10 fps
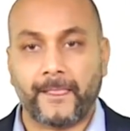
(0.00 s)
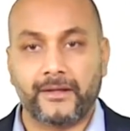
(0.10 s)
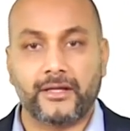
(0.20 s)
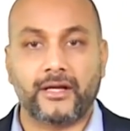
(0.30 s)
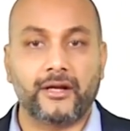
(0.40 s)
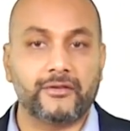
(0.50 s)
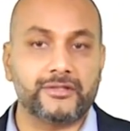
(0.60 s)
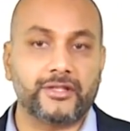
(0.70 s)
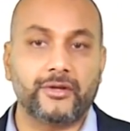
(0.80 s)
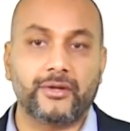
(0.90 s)
They're kind of
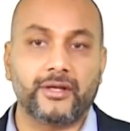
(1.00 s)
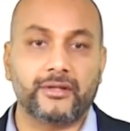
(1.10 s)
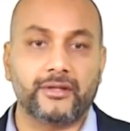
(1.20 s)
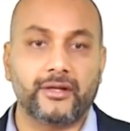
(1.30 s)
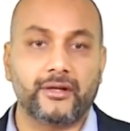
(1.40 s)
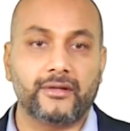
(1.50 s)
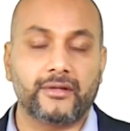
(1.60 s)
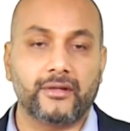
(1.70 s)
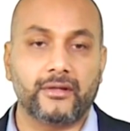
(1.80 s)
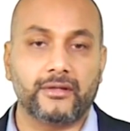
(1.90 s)
executing their
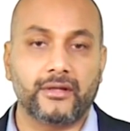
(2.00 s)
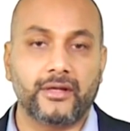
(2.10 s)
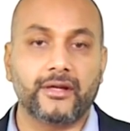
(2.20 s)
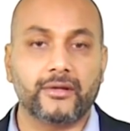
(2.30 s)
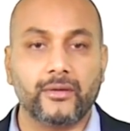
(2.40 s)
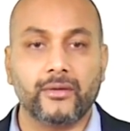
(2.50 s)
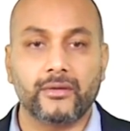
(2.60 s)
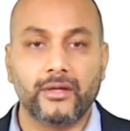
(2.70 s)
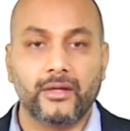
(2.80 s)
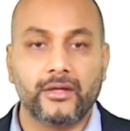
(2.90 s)
end
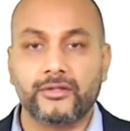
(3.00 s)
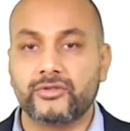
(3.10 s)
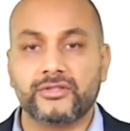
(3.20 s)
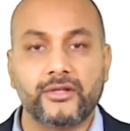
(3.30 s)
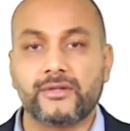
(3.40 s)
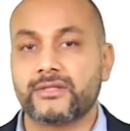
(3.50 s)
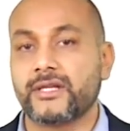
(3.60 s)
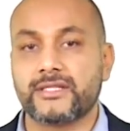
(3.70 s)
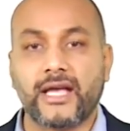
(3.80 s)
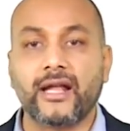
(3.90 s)
goal. Usually they will
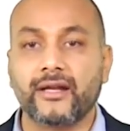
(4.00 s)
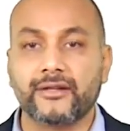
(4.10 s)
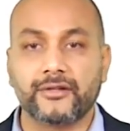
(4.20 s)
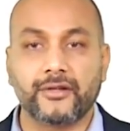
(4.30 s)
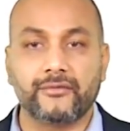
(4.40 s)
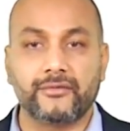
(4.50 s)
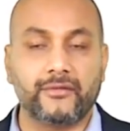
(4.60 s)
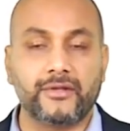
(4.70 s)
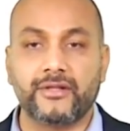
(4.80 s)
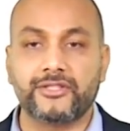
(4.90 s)
stay silent.
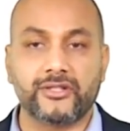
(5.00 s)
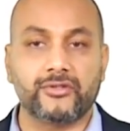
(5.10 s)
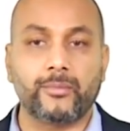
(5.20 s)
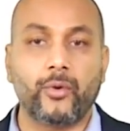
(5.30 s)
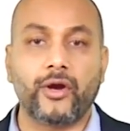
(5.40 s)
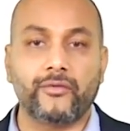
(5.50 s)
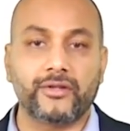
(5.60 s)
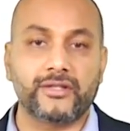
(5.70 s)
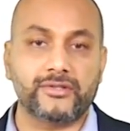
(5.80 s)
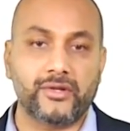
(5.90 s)
If they're reaching to the point where
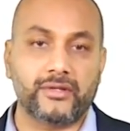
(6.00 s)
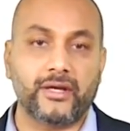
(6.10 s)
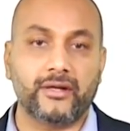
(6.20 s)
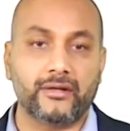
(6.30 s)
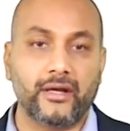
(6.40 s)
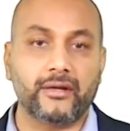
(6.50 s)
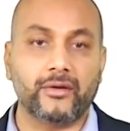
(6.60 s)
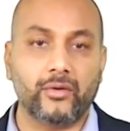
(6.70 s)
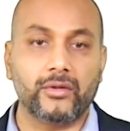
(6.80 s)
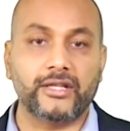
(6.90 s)
they're executing the end
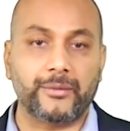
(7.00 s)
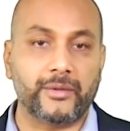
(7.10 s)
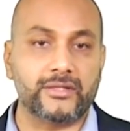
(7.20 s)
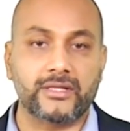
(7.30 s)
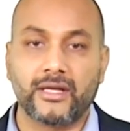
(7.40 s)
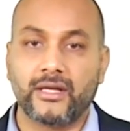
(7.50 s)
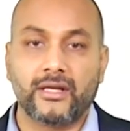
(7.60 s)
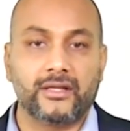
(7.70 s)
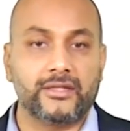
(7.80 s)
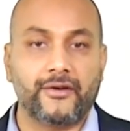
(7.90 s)
goal, that means
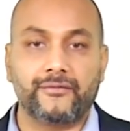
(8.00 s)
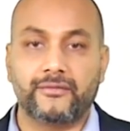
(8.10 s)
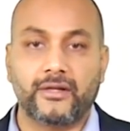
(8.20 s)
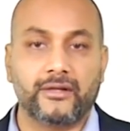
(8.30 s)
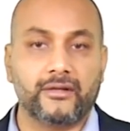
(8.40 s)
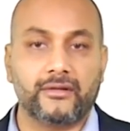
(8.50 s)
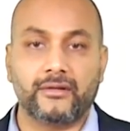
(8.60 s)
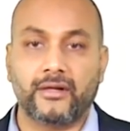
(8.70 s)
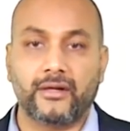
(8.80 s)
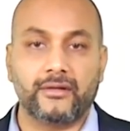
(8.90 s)
they have
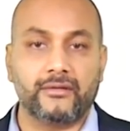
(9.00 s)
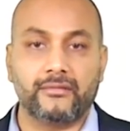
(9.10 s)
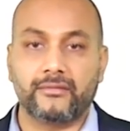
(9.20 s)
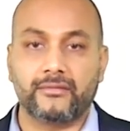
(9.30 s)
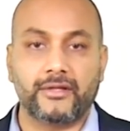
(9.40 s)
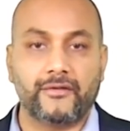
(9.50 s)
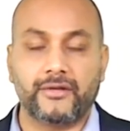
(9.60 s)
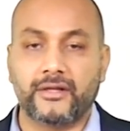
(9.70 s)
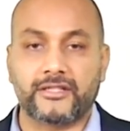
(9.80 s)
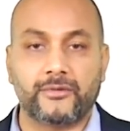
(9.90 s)
done
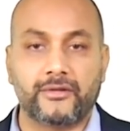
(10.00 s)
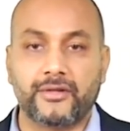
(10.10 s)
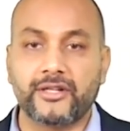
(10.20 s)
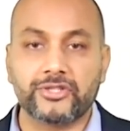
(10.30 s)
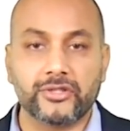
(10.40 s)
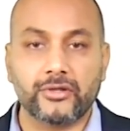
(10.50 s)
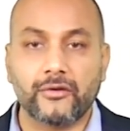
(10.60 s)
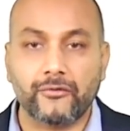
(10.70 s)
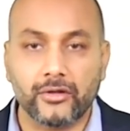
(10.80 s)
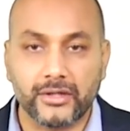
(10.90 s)
exploitation
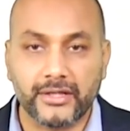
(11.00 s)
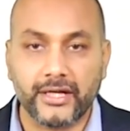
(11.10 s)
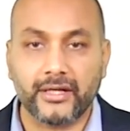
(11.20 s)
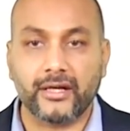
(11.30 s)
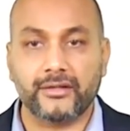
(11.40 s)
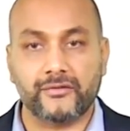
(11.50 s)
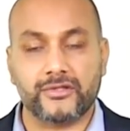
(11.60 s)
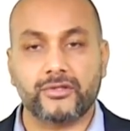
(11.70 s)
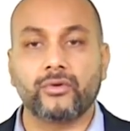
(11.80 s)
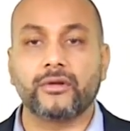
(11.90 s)
of all the data. They have
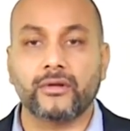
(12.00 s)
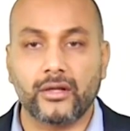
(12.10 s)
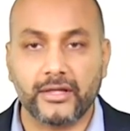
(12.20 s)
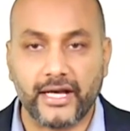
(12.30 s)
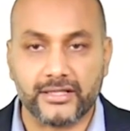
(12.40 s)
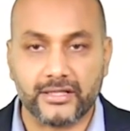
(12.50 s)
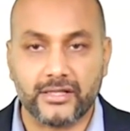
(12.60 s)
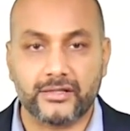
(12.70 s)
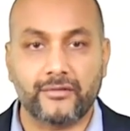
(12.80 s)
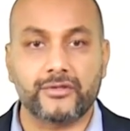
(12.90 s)
stolen all the
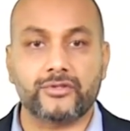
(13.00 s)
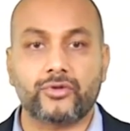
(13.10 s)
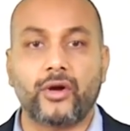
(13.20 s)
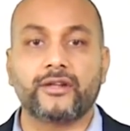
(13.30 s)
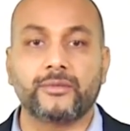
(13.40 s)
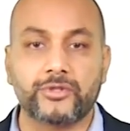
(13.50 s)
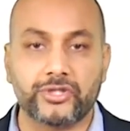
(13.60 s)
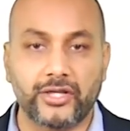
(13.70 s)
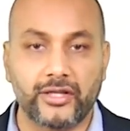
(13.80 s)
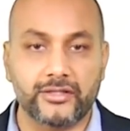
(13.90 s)
assets. They have destroyed the
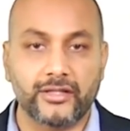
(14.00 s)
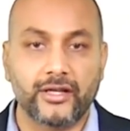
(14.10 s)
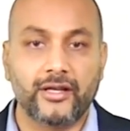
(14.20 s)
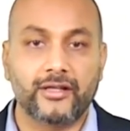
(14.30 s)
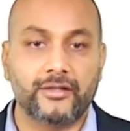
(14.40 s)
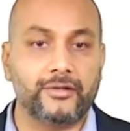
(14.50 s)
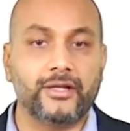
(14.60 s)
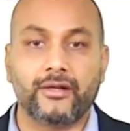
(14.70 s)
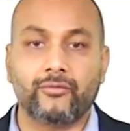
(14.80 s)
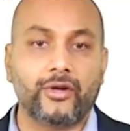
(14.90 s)
machines. They've
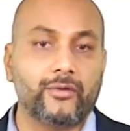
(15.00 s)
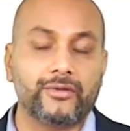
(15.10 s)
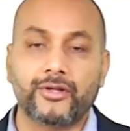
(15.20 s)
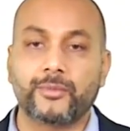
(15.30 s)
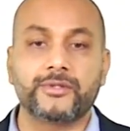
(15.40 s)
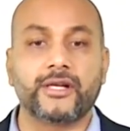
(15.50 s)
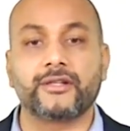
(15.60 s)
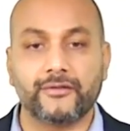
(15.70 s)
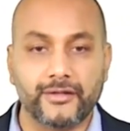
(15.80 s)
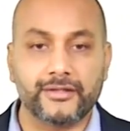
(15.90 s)
done whatever their
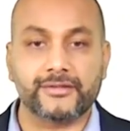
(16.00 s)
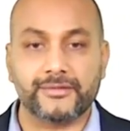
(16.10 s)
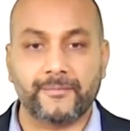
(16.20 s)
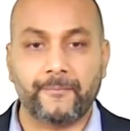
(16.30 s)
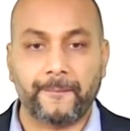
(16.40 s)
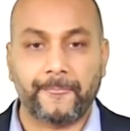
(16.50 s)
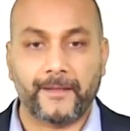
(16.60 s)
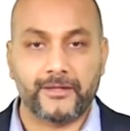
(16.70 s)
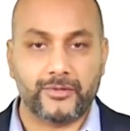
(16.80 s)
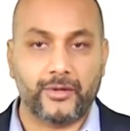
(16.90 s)
objective is.
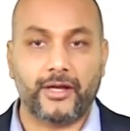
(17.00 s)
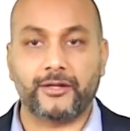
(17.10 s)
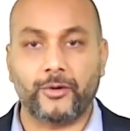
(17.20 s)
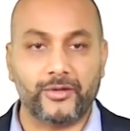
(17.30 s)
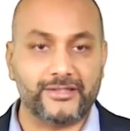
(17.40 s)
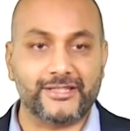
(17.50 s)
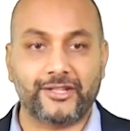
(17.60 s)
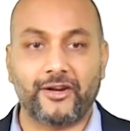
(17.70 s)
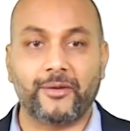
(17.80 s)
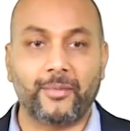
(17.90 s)
So end goal is the
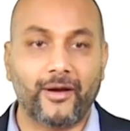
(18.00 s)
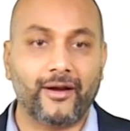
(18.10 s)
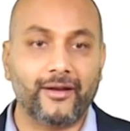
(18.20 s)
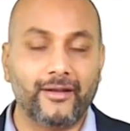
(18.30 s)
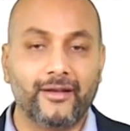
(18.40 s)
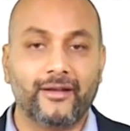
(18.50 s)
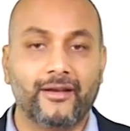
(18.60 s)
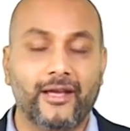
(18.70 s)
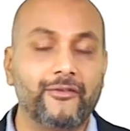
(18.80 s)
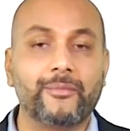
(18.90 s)
scary part.
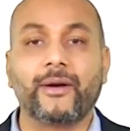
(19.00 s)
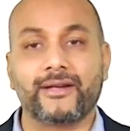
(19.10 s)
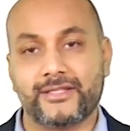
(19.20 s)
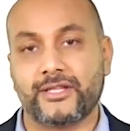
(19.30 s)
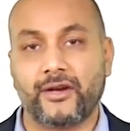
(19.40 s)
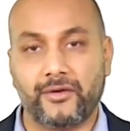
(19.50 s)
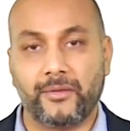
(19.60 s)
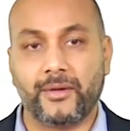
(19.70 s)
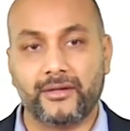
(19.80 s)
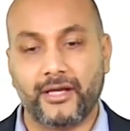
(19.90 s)
Every part is scary,
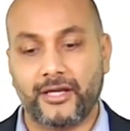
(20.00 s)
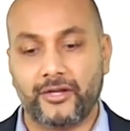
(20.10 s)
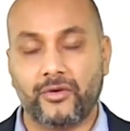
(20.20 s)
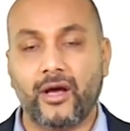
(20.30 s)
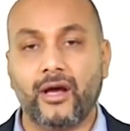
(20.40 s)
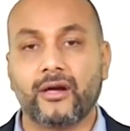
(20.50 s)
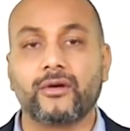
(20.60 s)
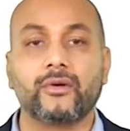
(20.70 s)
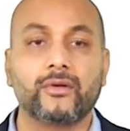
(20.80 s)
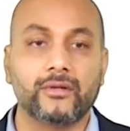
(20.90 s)
but our
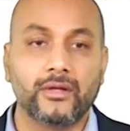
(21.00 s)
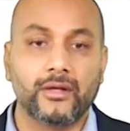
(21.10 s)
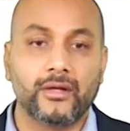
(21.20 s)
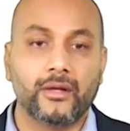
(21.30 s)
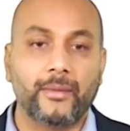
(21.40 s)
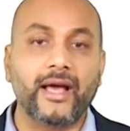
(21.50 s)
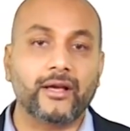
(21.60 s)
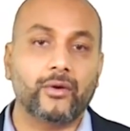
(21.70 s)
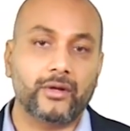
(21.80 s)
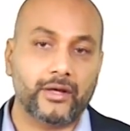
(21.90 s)
goal, my
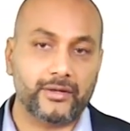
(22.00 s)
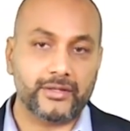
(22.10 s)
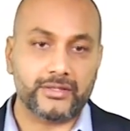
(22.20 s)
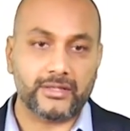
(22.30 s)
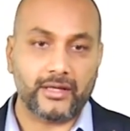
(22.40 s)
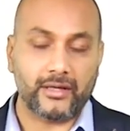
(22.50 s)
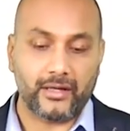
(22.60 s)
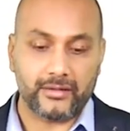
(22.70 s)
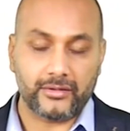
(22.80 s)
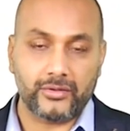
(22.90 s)
goal here is,
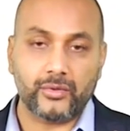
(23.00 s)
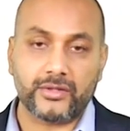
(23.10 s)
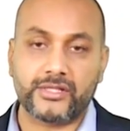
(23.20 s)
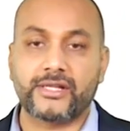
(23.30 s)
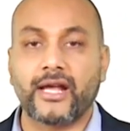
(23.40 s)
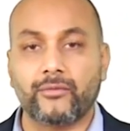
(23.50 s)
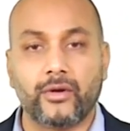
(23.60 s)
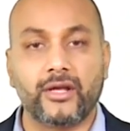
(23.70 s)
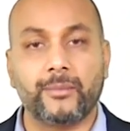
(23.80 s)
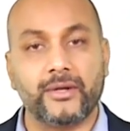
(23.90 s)
and you understand
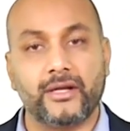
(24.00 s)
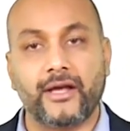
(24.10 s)
what a APT